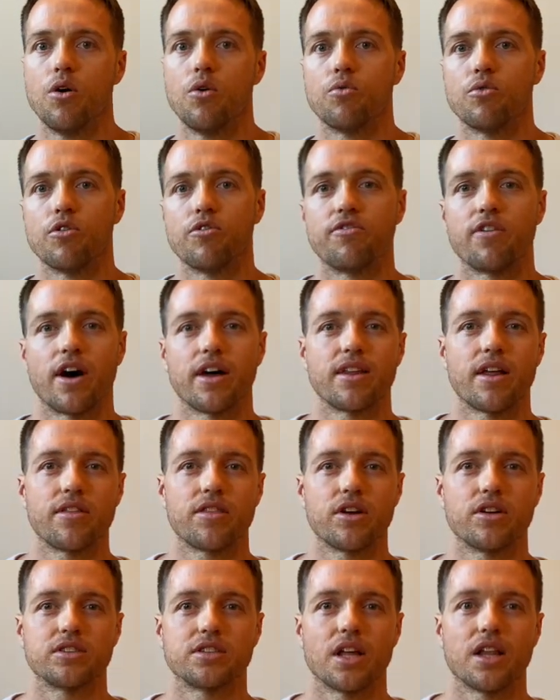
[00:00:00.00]
we'll find that
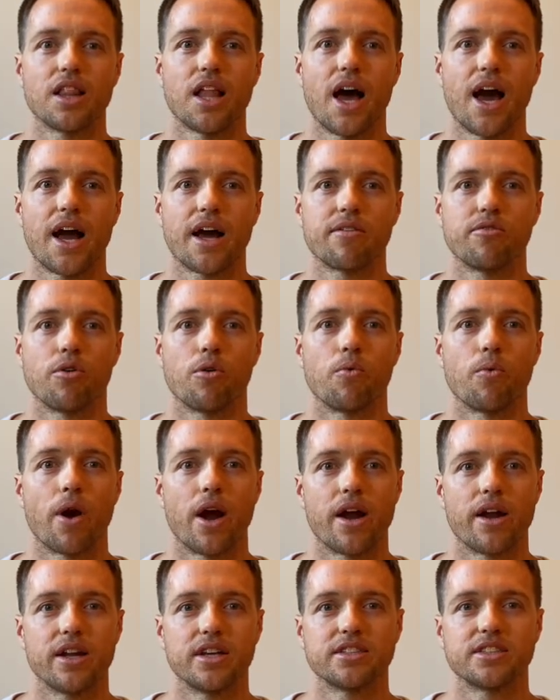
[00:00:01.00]
there's a lack of
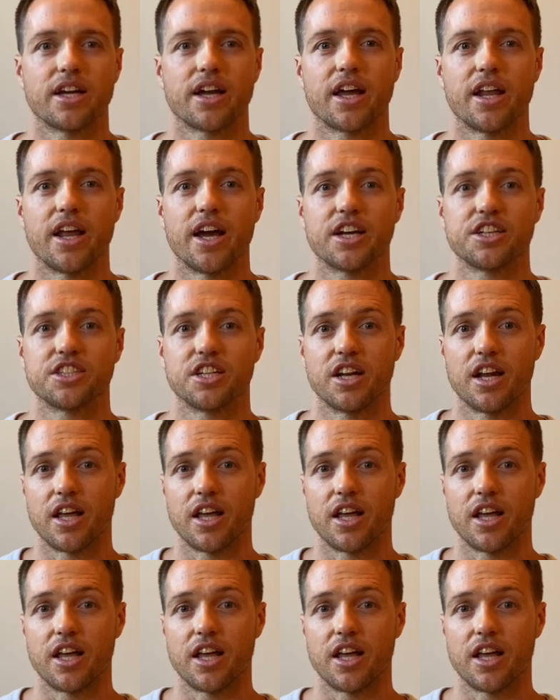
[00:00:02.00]
awareness and connection